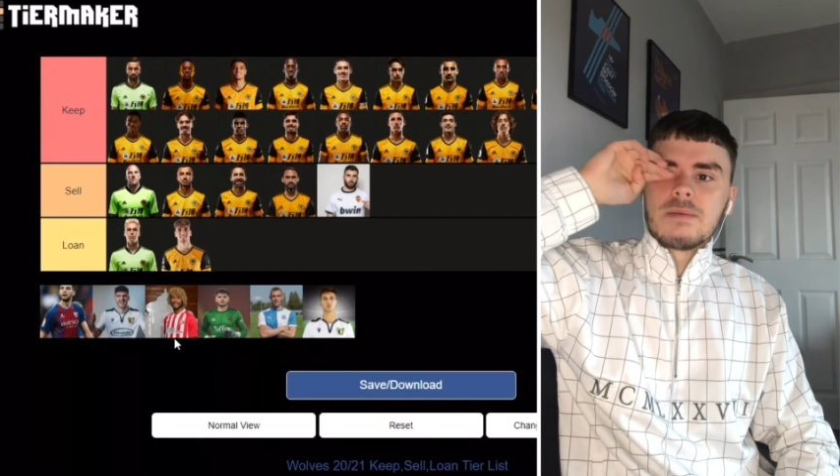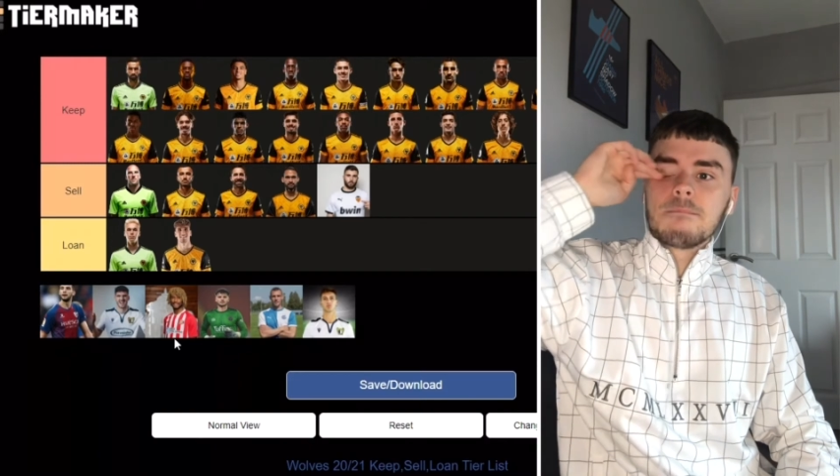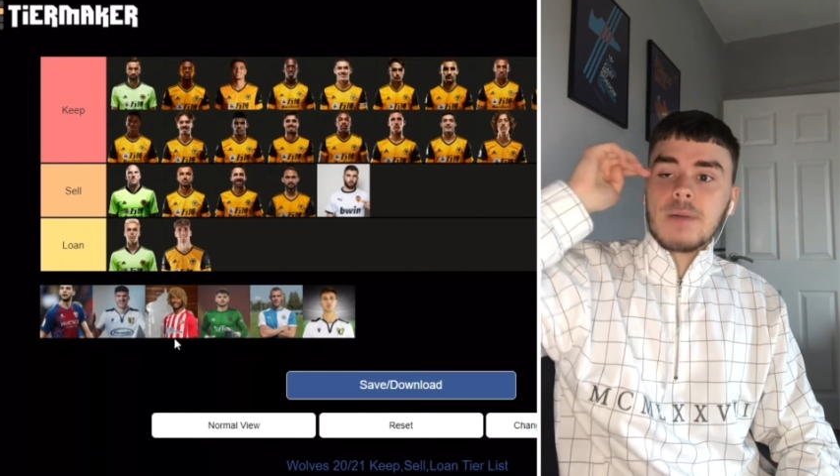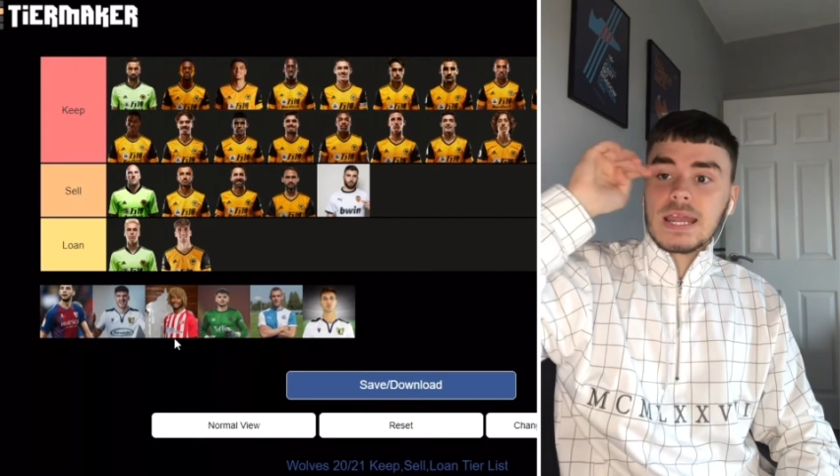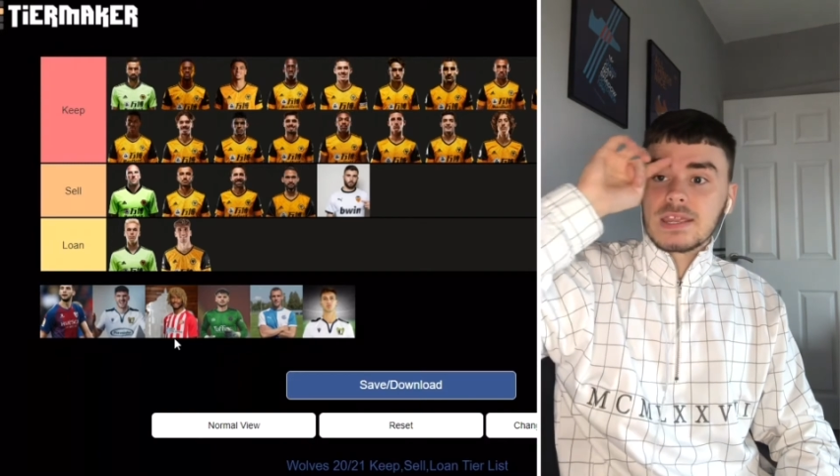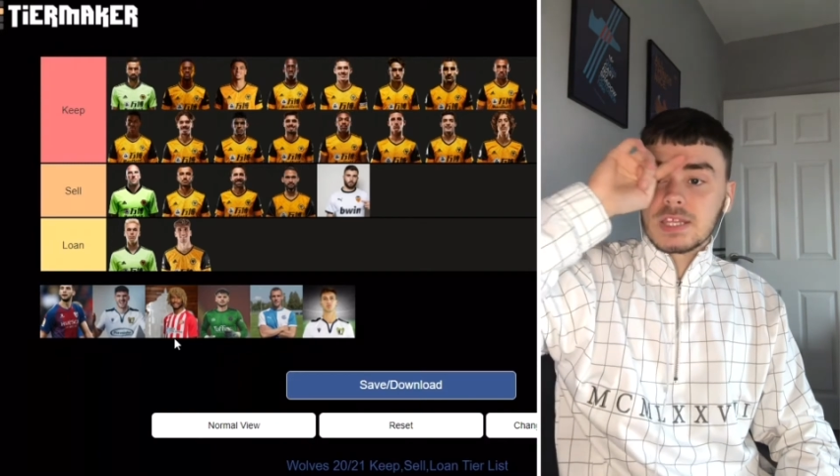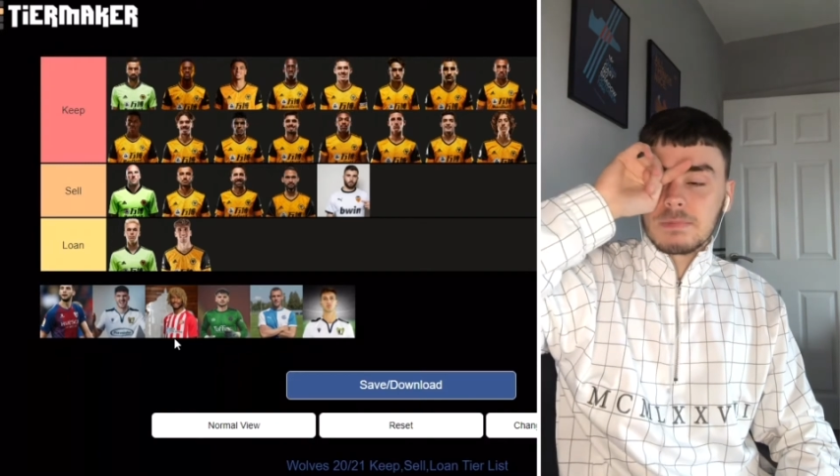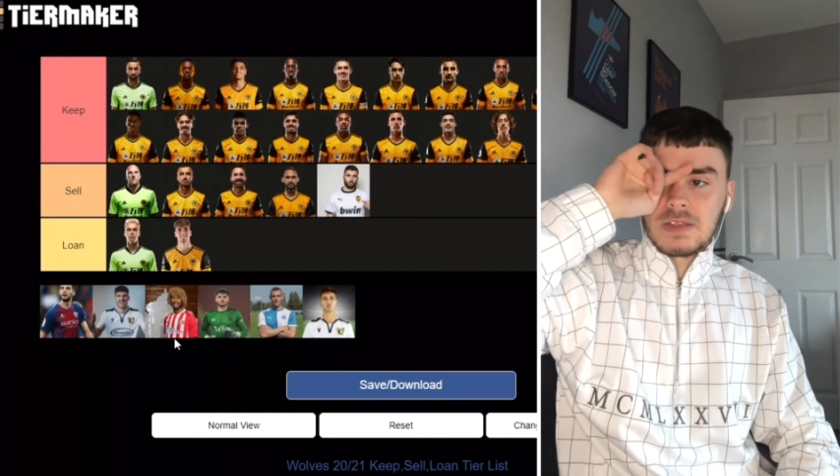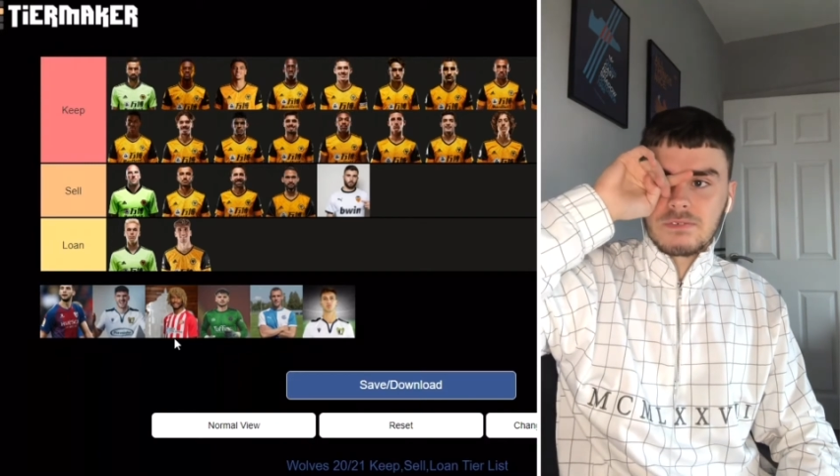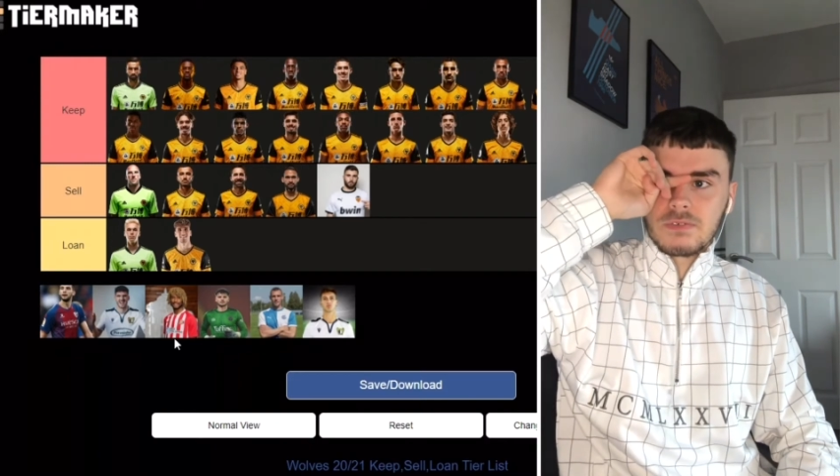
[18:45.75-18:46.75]
banging them
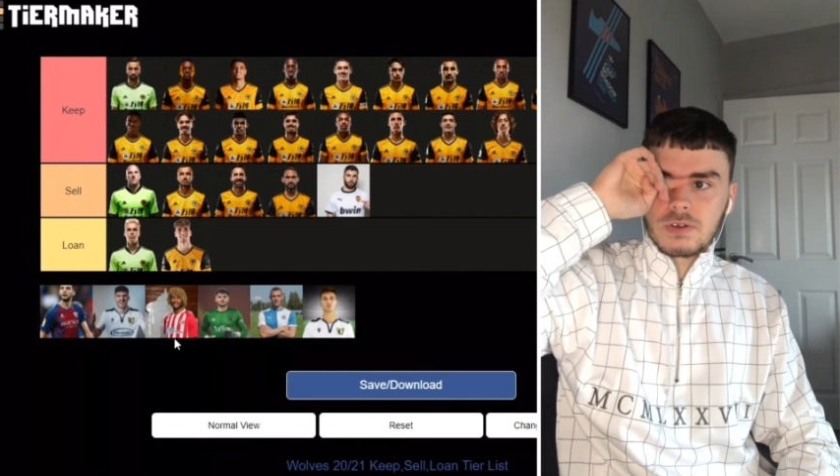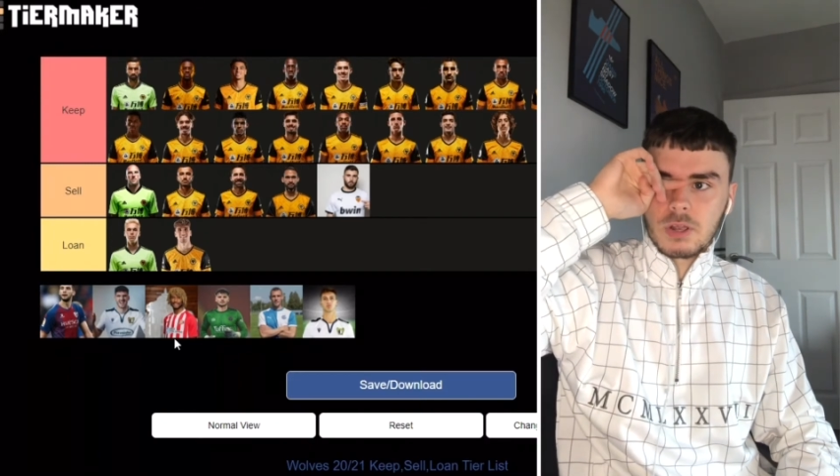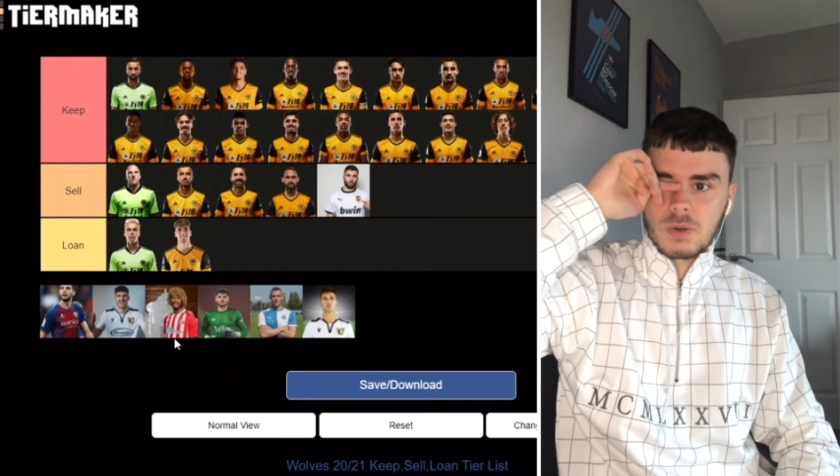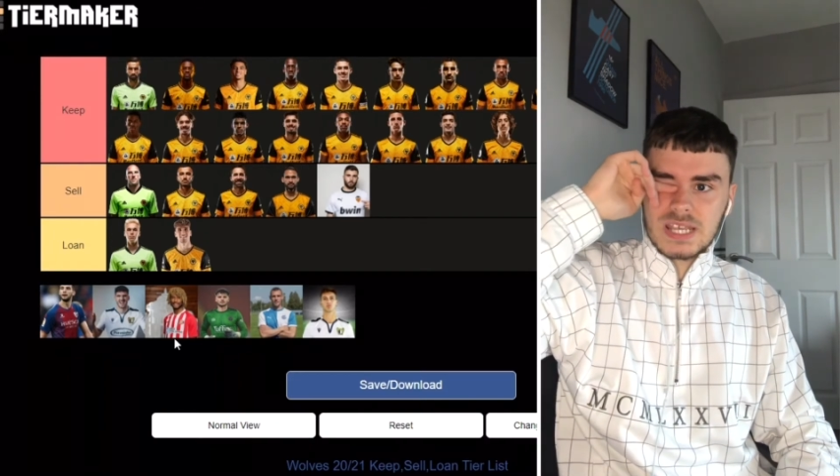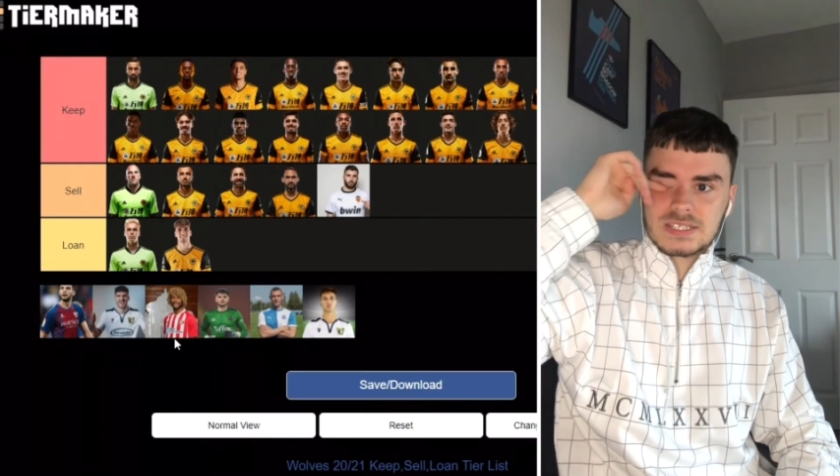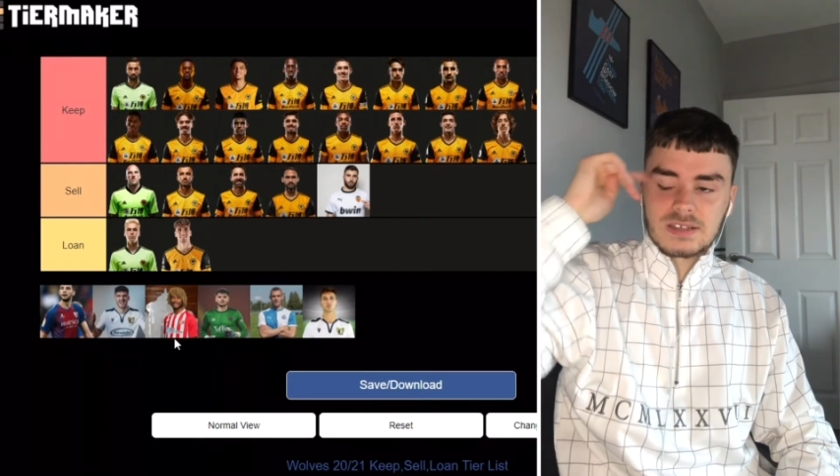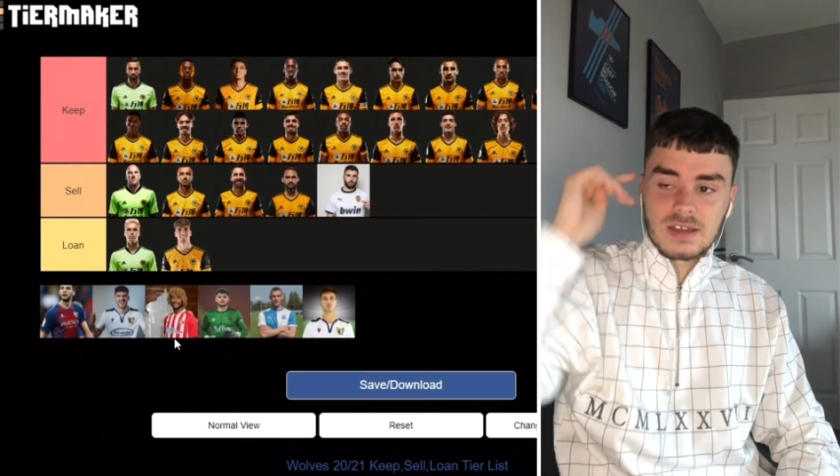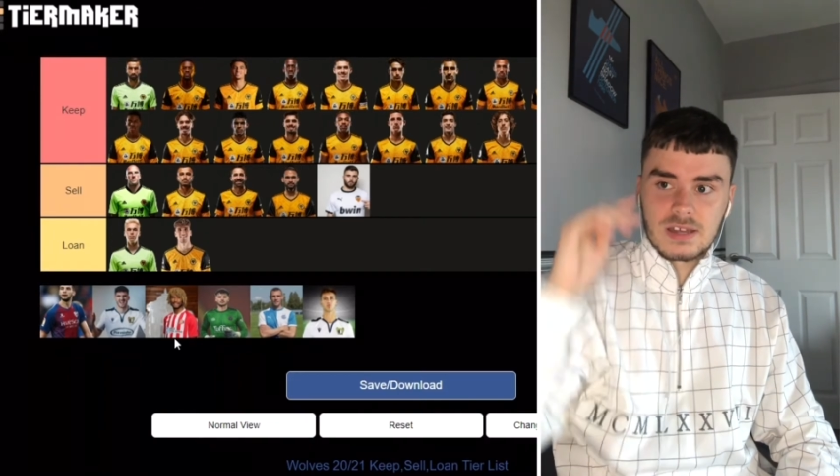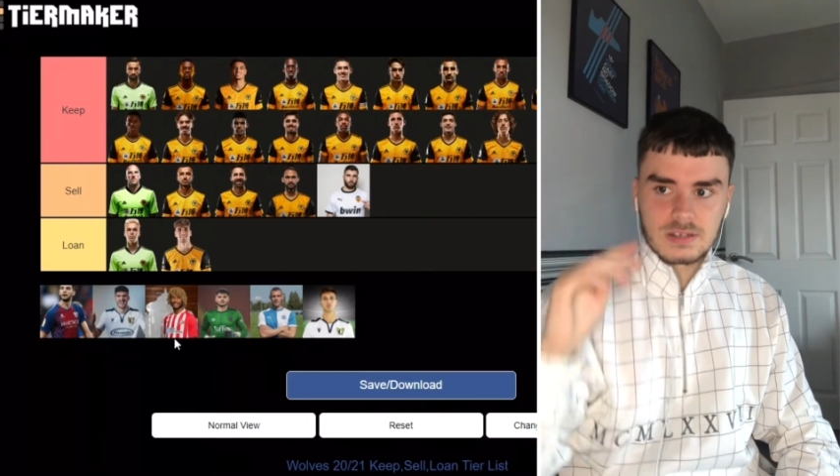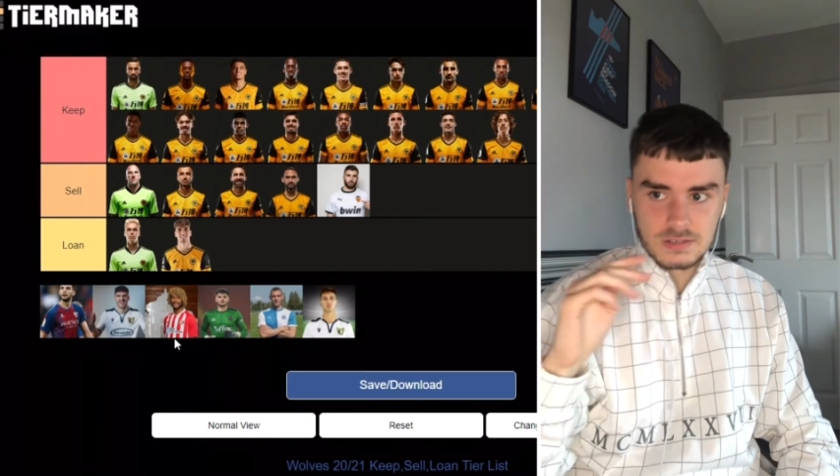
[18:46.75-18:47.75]
in for Huesca.